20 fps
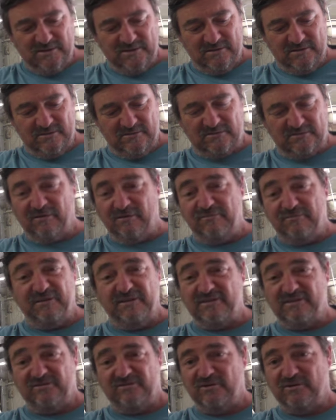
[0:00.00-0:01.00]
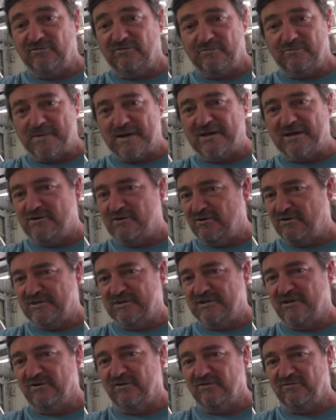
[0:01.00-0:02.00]
Look, they're a fin that sells for about
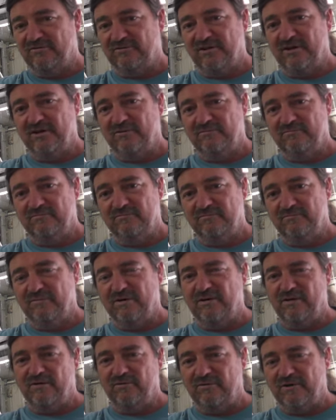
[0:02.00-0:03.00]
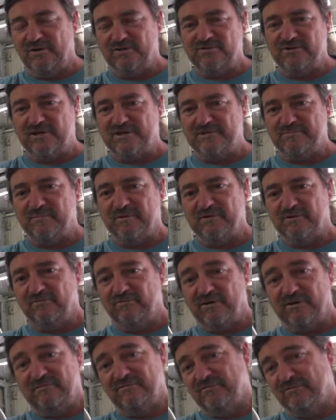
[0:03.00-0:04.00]
$90, so whether I want to trash them on the
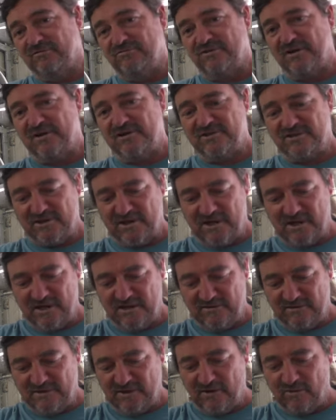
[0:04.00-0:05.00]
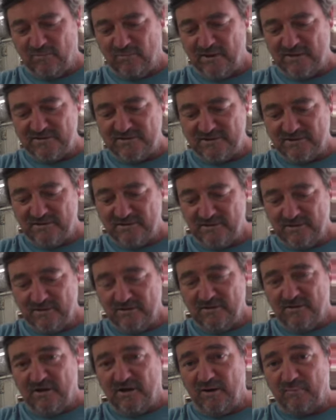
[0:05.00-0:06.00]
reef or trash the old ones,
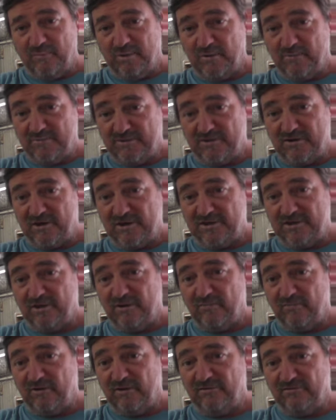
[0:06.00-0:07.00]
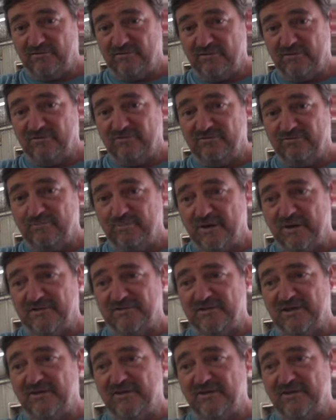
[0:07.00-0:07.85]
I'll probably trash the old ones first, but